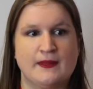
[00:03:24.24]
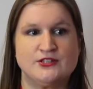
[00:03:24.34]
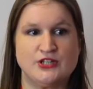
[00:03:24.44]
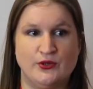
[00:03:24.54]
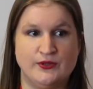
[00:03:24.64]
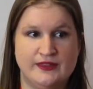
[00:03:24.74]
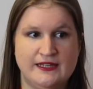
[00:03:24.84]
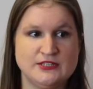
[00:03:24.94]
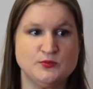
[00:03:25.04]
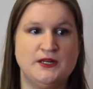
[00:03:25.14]
So
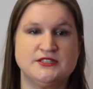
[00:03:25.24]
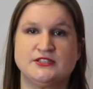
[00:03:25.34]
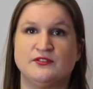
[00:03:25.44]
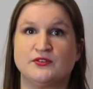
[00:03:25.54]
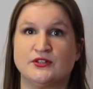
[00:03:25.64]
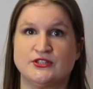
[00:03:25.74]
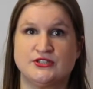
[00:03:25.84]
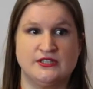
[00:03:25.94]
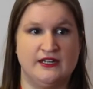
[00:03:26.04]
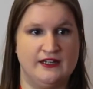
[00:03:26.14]
this was the
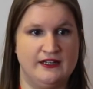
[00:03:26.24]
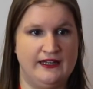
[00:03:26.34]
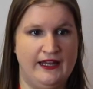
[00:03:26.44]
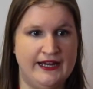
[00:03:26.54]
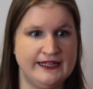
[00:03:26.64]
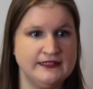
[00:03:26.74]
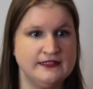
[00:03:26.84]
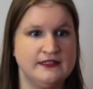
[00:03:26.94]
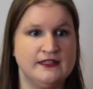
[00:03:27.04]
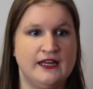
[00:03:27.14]
first line.
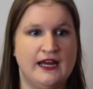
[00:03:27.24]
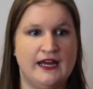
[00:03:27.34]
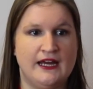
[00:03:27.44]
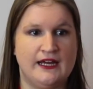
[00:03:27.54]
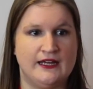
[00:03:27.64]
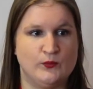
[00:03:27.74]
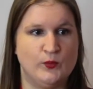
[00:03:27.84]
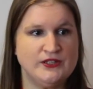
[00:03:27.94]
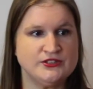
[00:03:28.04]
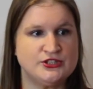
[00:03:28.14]
I
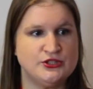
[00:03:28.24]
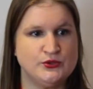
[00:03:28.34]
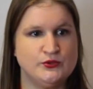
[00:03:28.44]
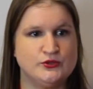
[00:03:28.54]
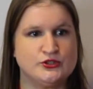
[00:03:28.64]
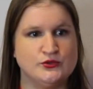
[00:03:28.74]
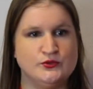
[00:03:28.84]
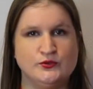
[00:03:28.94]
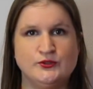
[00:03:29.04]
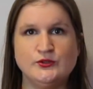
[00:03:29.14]
want you
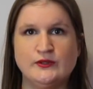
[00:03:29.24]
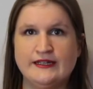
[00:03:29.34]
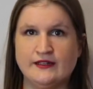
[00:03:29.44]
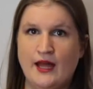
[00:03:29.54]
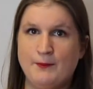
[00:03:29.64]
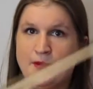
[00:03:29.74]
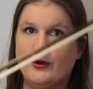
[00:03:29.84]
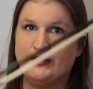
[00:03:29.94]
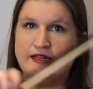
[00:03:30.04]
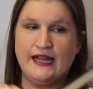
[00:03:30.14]
to do a little up
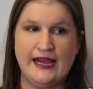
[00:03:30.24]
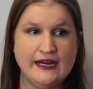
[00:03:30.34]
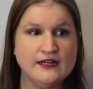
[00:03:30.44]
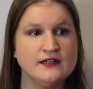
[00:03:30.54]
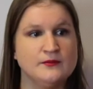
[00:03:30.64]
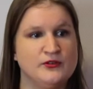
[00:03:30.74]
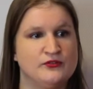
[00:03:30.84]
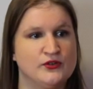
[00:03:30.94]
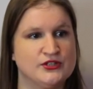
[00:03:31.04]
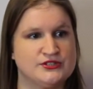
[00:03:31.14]
bow in the air
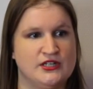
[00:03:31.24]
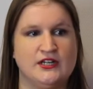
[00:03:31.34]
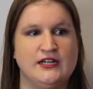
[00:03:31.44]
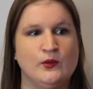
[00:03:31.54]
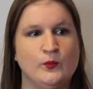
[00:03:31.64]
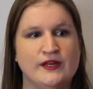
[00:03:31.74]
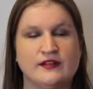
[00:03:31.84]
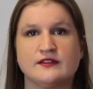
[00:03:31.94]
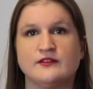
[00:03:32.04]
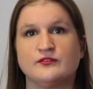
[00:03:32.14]
before starting
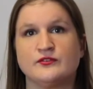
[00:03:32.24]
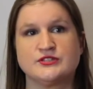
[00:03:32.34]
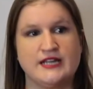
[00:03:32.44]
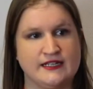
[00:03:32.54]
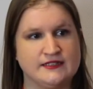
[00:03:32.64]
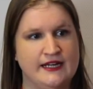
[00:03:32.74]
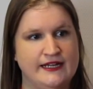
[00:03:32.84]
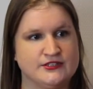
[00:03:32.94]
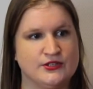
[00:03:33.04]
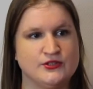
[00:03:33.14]
with the second
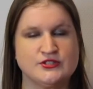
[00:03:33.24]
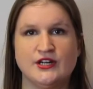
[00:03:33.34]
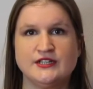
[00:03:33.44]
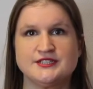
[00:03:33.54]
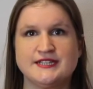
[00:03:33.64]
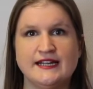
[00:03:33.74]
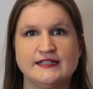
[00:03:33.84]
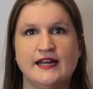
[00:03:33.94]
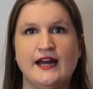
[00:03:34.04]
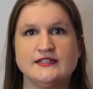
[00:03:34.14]
line. So you start the
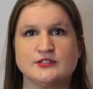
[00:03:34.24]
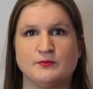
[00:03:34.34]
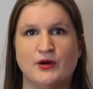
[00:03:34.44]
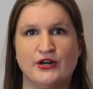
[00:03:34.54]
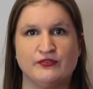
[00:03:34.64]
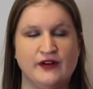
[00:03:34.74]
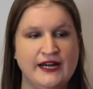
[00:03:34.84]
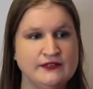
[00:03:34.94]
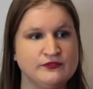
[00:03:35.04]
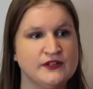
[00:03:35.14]
second line, so bar
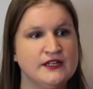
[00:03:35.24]
5,